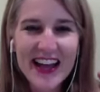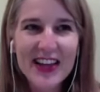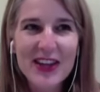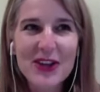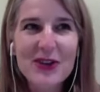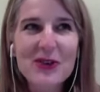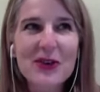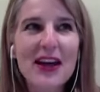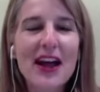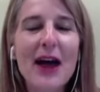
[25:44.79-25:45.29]

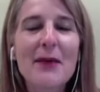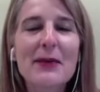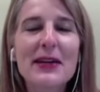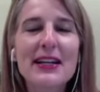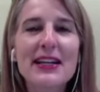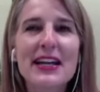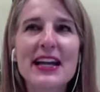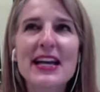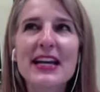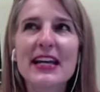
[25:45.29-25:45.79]
you, I
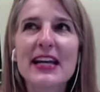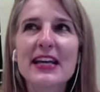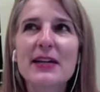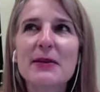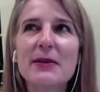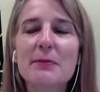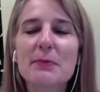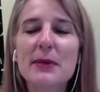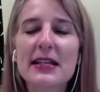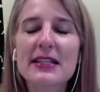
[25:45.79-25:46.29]
mean, it
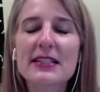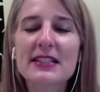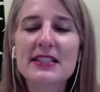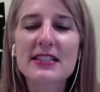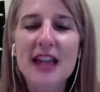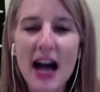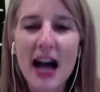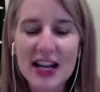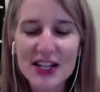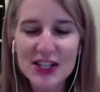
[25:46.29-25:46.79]
can be
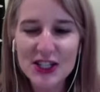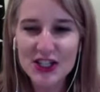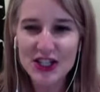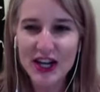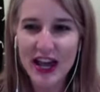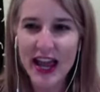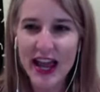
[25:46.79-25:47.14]
such